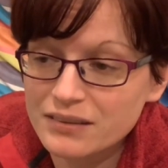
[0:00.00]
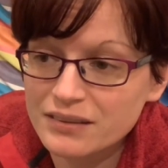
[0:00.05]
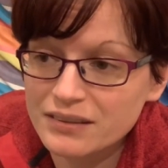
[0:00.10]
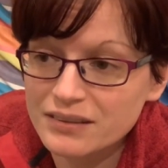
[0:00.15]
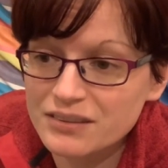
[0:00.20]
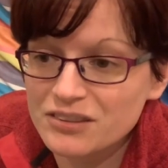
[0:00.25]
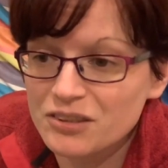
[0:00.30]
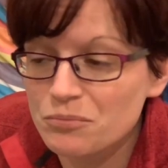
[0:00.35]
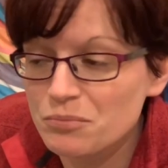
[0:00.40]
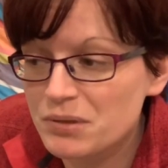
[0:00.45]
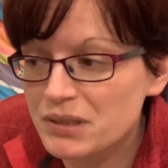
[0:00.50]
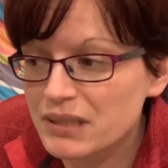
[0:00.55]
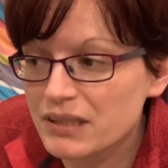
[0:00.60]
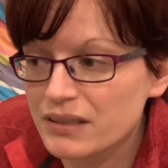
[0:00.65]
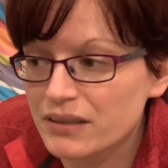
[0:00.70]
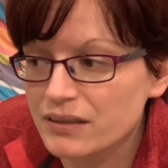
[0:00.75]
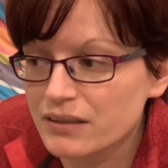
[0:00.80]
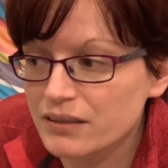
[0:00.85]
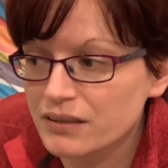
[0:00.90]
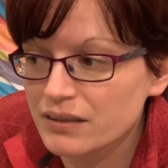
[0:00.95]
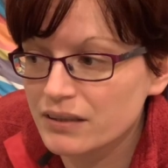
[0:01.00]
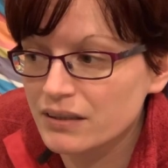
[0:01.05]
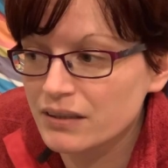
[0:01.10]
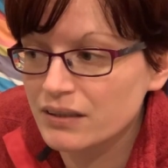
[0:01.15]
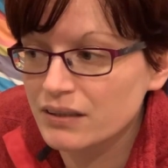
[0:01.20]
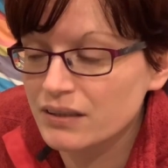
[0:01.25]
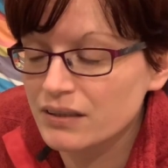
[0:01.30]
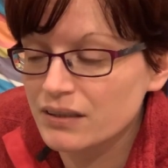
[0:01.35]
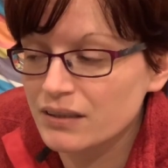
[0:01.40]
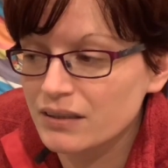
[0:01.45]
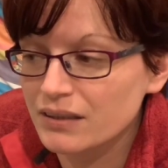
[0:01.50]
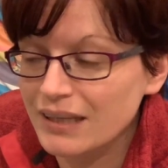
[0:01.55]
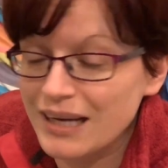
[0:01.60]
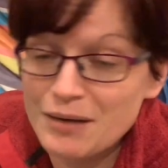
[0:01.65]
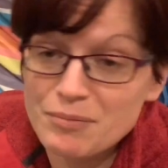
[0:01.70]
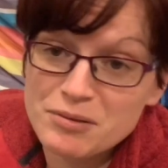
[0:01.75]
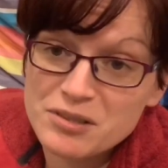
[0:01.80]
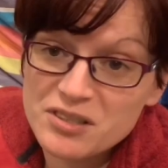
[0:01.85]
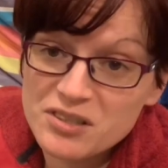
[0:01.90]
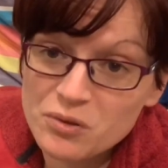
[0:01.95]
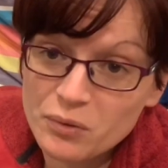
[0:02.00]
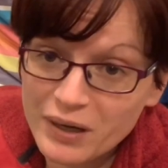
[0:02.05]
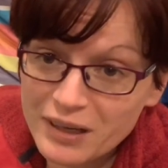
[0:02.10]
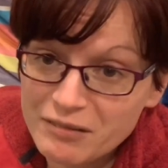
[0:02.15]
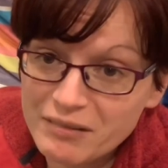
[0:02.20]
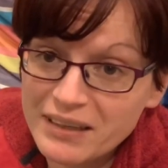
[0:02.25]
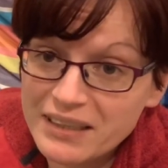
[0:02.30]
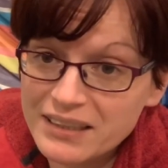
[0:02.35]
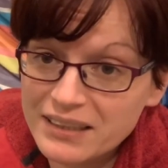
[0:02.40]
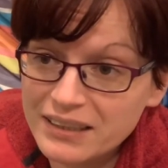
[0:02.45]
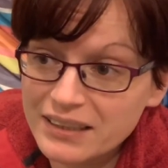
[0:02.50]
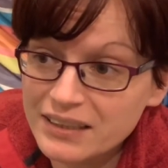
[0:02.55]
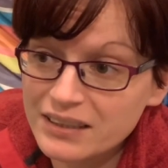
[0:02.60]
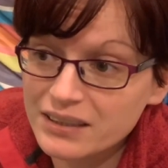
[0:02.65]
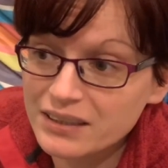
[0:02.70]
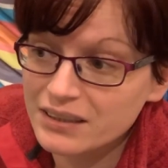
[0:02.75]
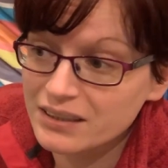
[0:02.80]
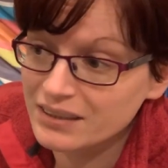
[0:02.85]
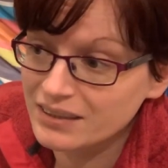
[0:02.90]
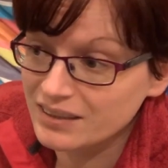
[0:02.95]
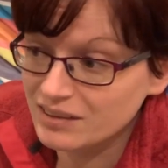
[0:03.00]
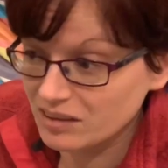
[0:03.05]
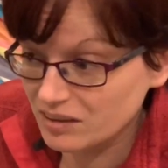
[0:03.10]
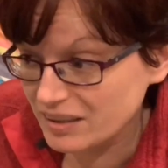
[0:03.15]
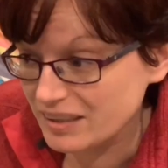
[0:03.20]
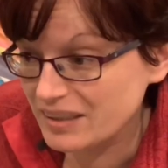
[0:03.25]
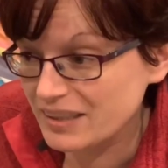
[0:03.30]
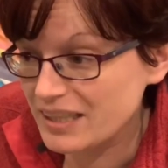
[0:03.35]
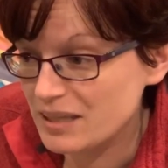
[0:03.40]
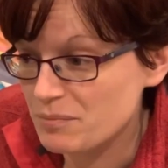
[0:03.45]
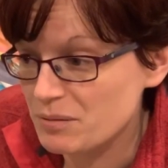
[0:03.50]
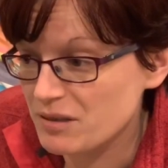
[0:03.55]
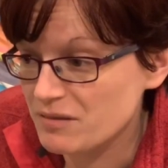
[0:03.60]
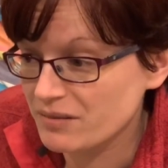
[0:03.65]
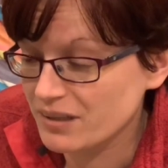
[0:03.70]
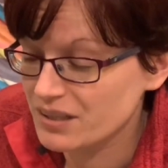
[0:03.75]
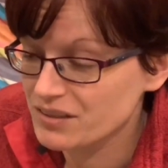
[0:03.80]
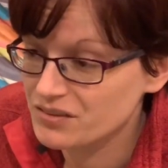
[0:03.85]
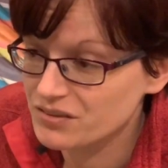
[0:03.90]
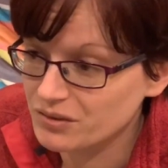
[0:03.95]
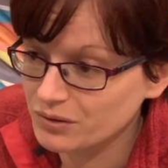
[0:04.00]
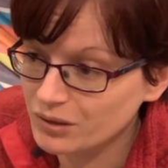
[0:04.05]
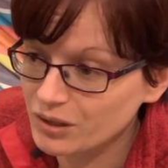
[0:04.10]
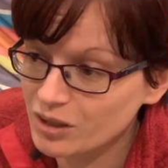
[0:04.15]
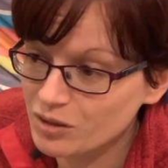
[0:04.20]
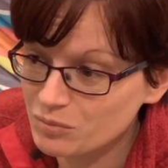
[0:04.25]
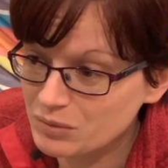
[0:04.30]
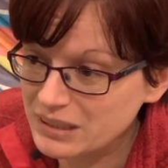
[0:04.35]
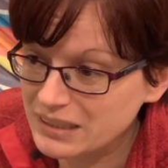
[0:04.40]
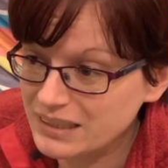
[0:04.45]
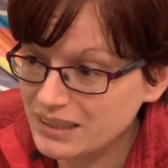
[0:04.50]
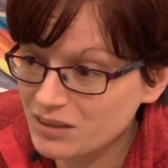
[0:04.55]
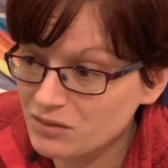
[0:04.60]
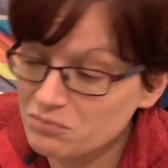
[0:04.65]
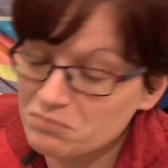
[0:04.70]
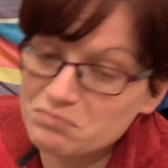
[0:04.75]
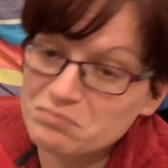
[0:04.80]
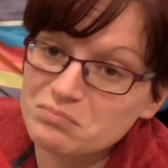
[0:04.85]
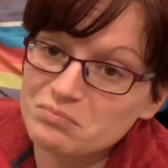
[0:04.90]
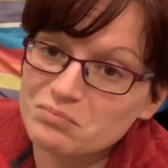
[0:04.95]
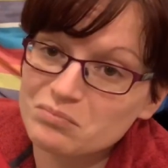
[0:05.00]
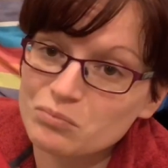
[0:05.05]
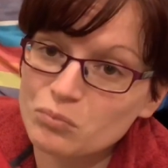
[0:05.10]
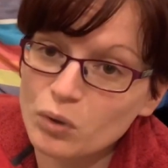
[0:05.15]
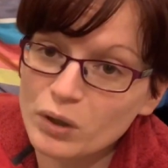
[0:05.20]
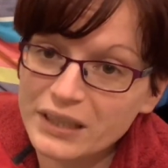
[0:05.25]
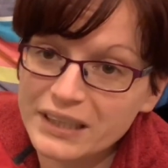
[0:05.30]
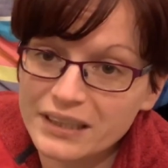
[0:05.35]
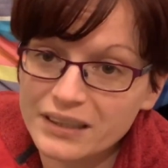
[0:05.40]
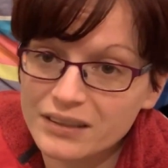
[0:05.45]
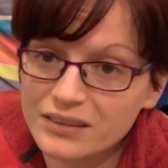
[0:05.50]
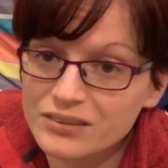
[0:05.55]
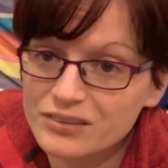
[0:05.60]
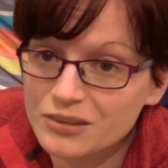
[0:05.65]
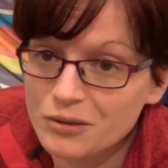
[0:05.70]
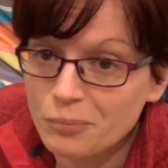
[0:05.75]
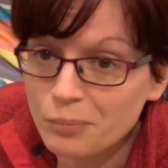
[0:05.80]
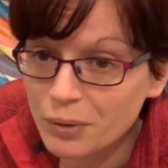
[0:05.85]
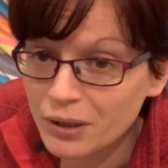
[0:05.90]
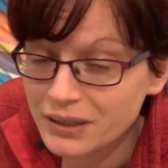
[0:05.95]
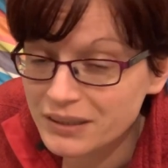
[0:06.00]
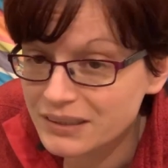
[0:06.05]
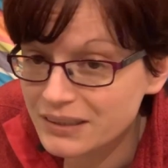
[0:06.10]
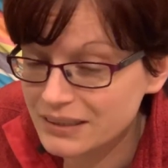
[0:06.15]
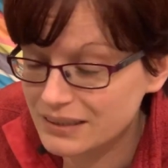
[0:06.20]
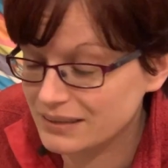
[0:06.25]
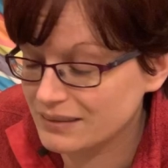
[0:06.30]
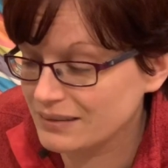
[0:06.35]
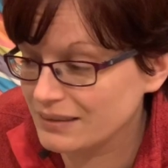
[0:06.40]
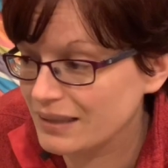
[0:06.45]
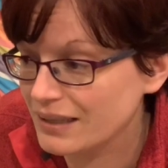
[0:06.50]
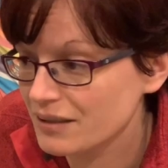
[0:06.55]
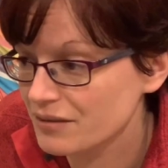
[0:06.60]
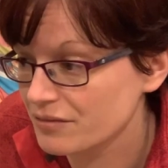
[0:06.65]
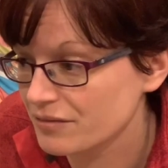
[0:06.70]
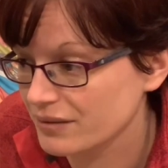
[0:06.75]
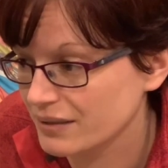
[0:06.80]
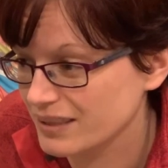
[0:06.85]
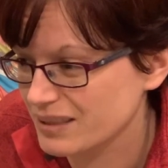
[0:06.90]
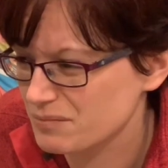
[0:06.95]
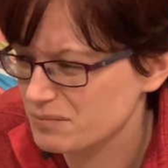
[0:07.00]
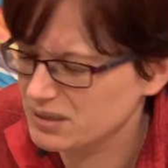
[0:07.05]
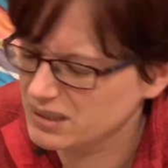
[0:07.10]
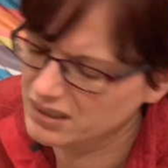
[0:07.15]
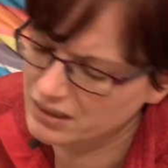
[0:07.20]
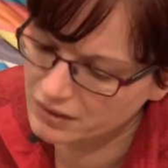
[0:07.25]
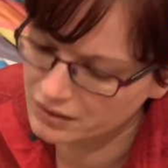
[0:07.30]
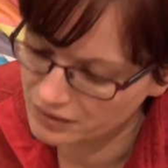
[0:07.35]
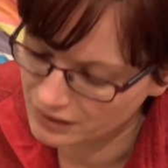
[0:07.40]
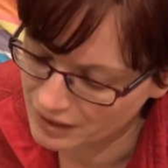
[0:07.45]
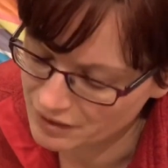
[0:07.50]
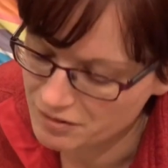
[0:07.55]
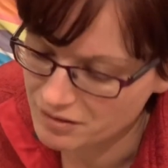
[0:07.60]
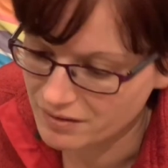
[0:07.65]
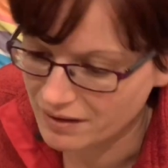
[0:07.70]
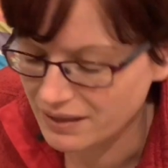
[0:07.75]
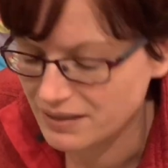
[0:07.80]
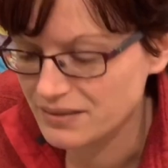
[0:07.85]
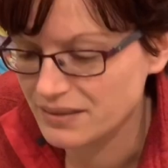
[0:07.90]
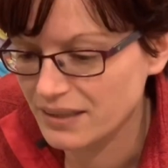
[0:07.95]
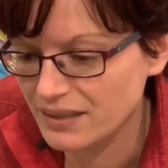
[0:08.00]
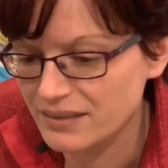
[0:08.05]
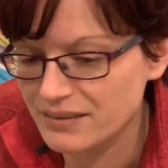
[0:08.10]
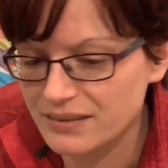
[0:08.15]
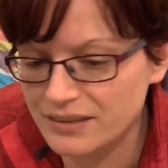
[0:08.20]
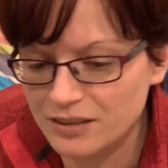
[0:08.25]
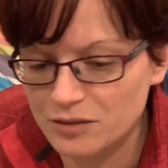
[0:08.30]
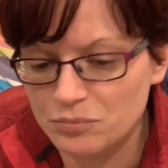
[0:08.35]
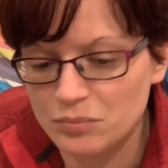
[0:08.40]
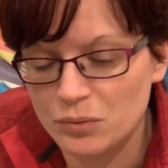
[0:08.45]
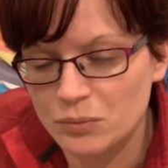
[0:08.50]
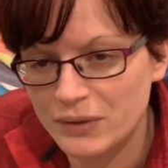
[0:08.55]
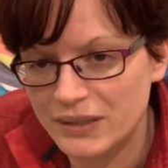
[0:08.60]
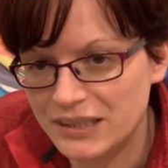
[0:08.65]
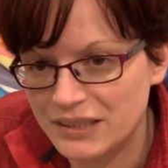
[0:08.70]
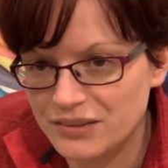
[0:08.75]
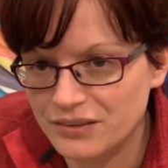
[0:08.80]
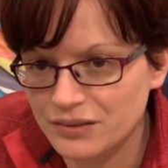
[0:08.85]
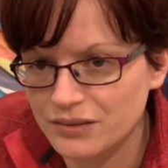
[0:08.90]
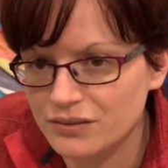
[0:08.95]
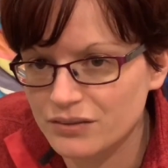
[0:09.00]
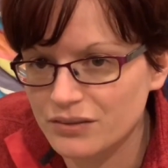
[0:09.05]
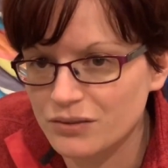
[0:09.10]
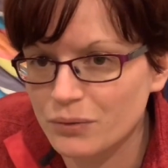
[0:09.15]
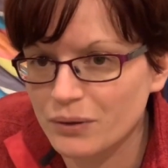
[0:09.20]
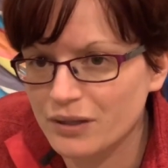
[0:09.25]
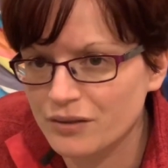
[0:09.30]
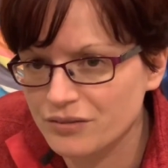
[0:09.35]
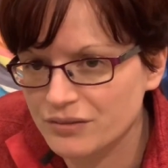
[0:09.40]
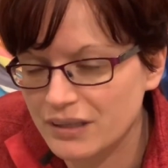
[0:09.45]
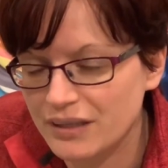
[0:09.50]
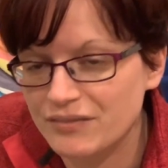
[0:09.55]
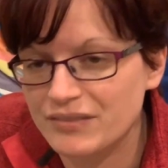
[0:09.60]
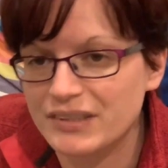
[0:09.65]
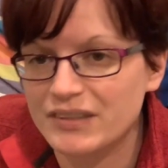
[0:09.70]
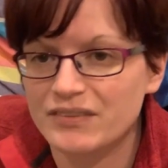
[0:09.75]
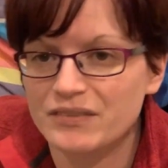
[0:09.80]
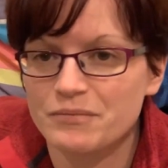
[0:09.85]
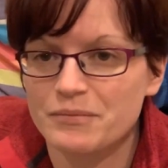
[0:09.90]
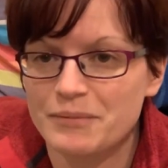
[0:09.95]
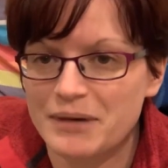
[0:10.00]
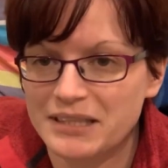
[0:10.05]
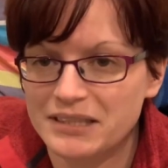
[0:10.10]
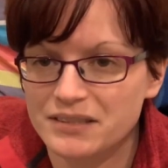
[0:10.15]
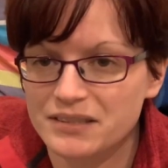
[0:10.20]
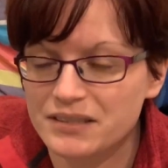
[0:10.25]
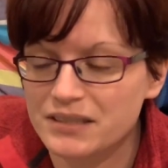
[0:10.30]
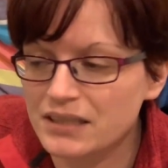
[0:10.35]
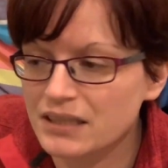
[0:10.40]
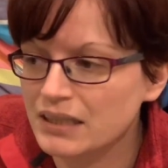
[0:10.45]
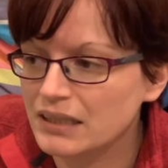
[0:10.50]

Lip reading: It's something that happens quite regularly in keeping rats. You'll normally get one ill at some point in its life. Not every rat gets ill, but when it does you quite often have to give them meds.